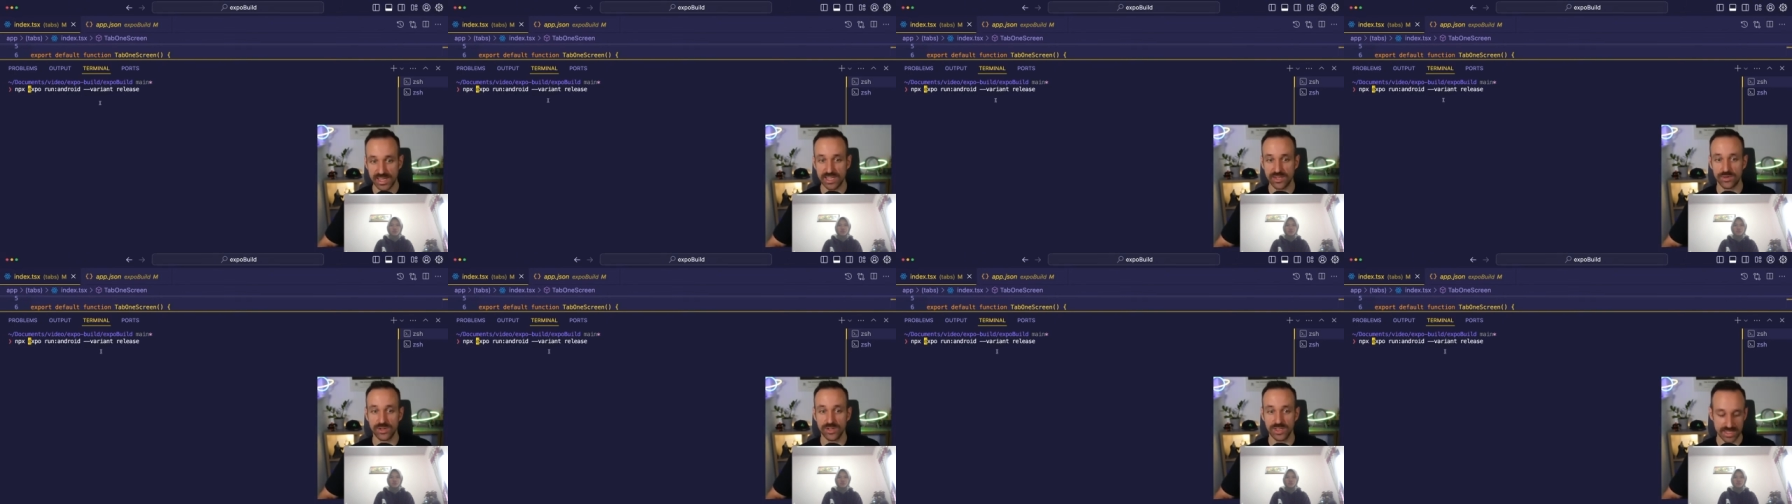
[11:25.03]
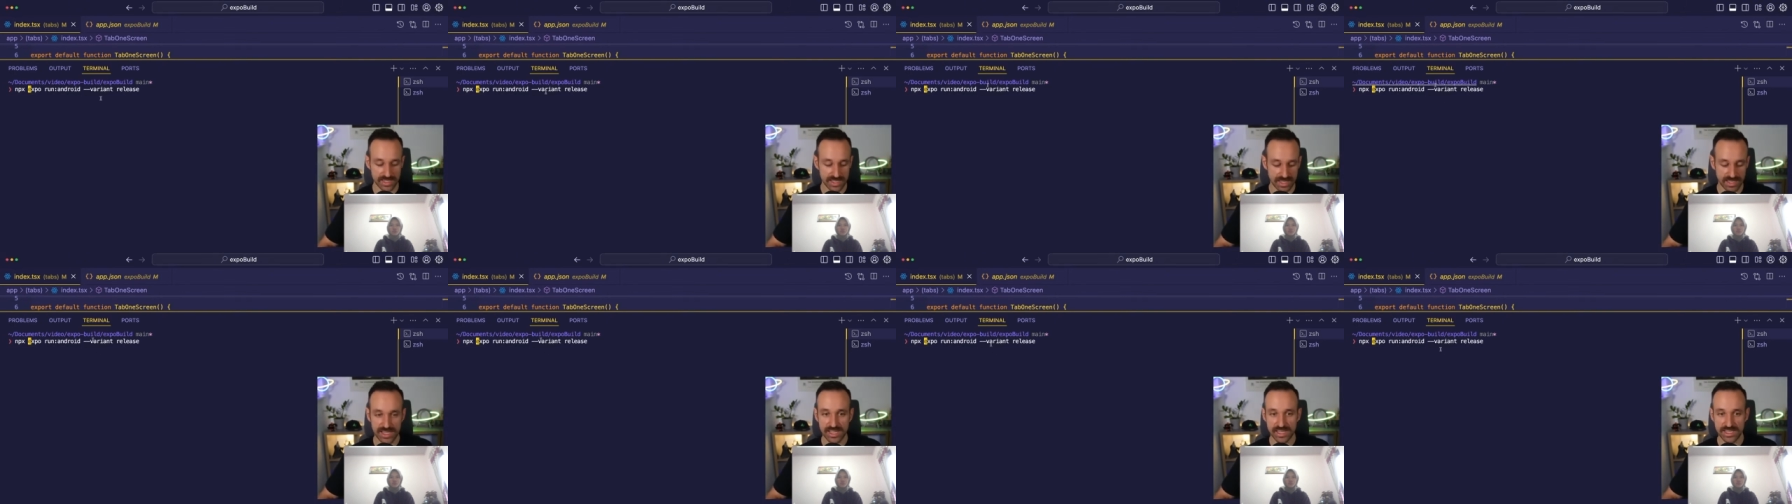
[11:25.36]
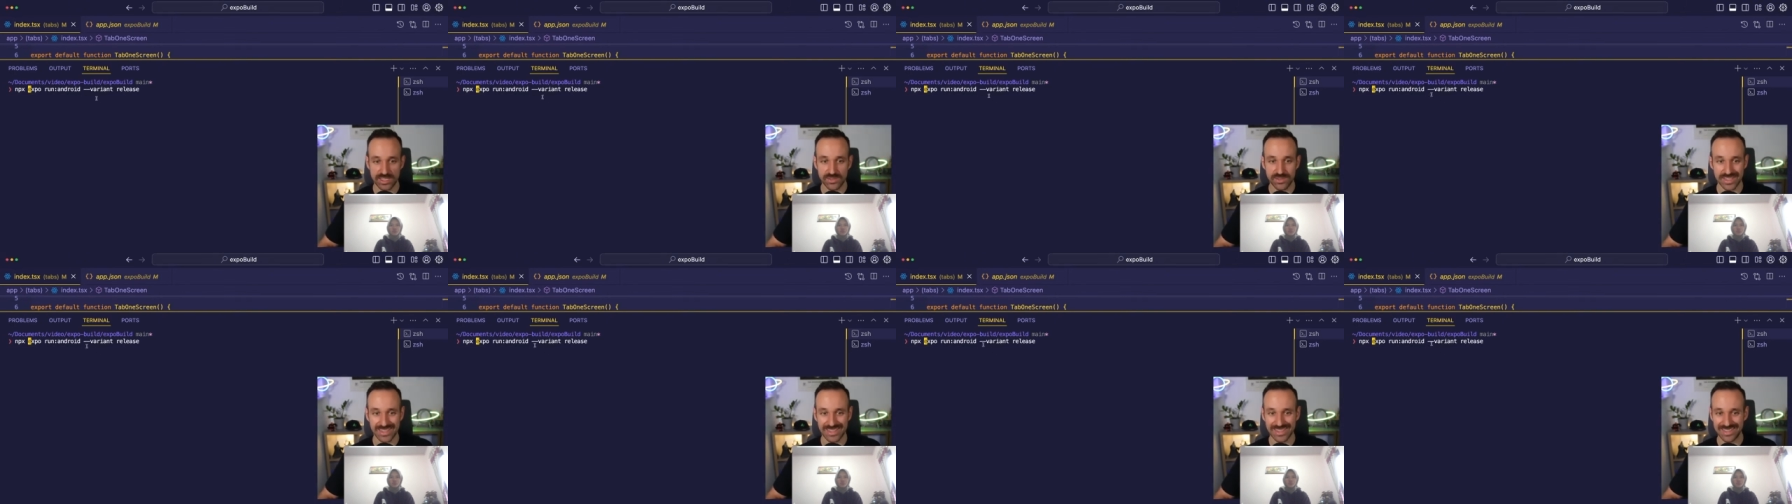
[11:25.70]
Android and then
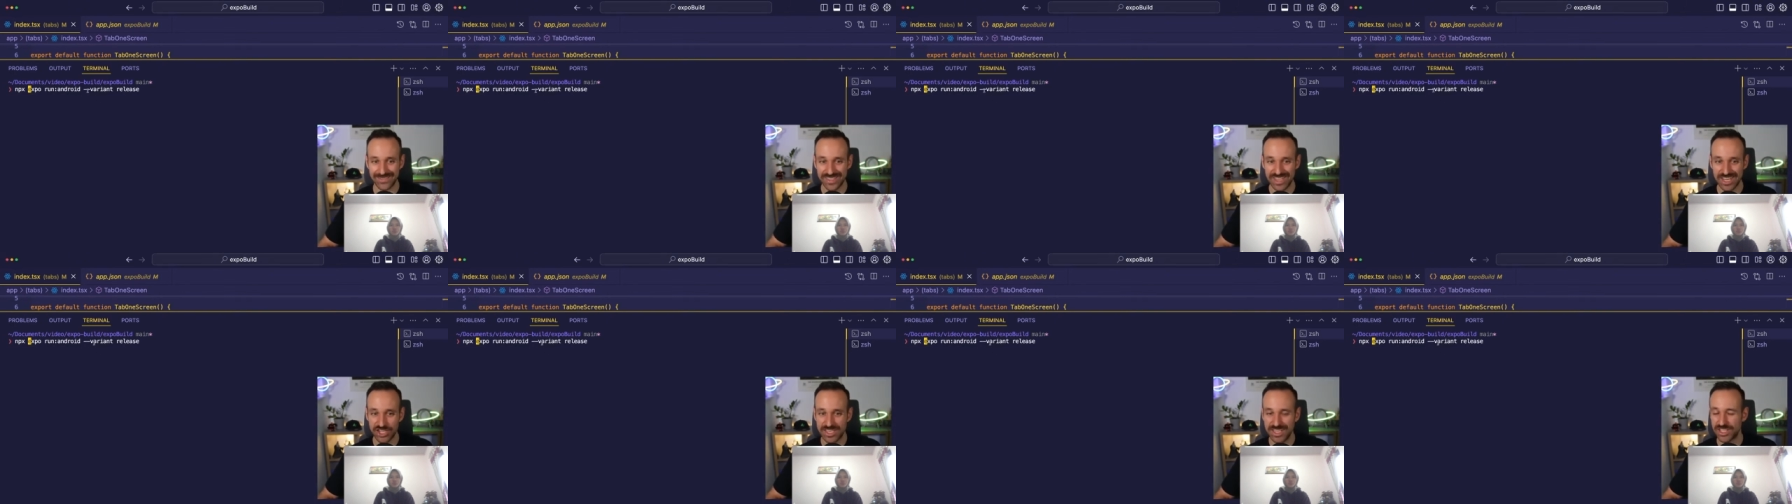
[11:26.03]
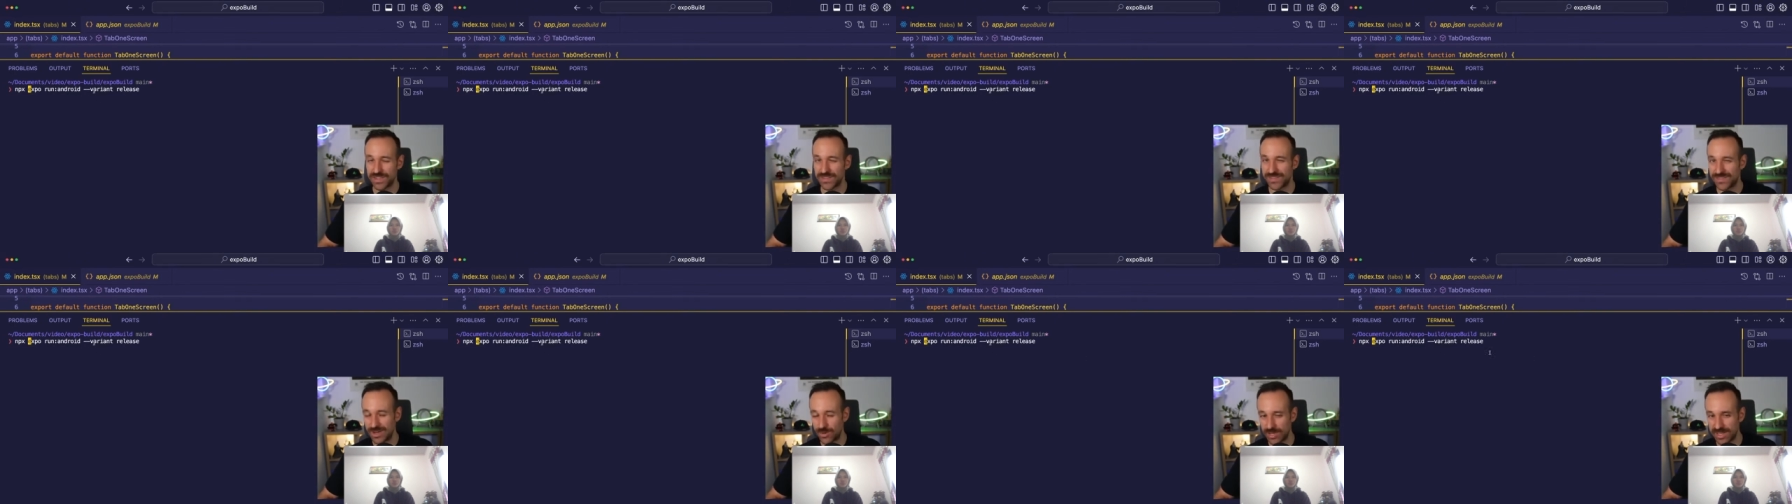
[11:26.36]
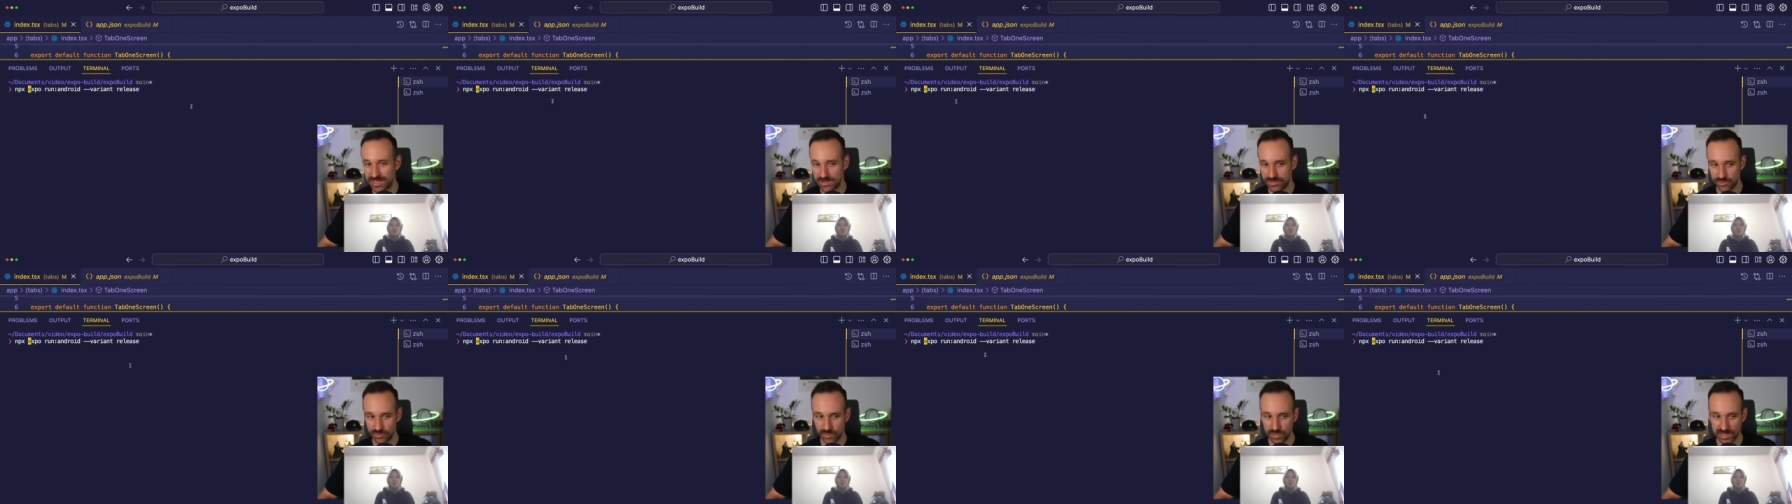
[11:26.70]
using
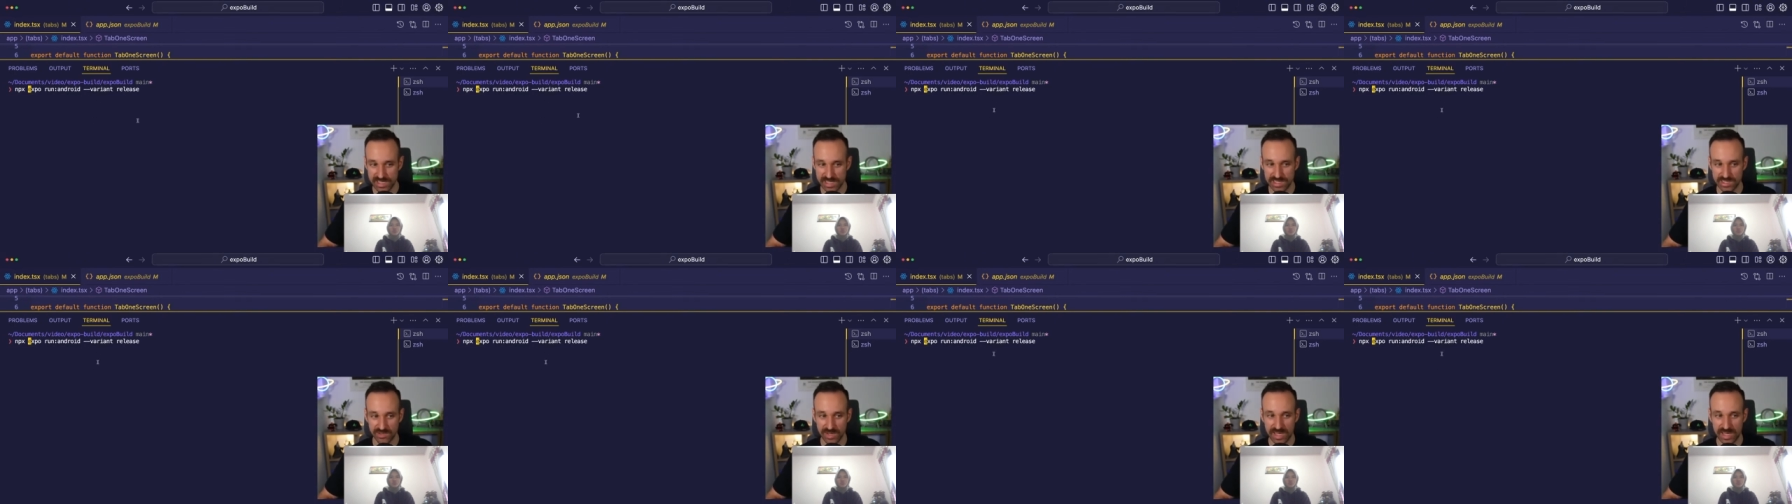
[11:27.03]
variant release.